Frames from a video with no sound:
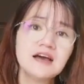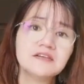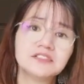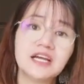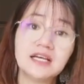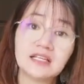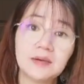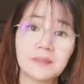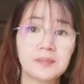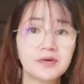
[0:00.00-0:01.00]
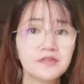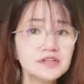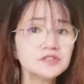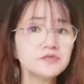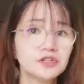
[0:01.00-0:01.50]
I have shared in my
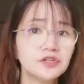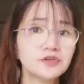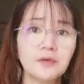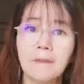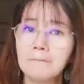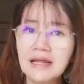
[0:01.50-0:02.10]
previous video,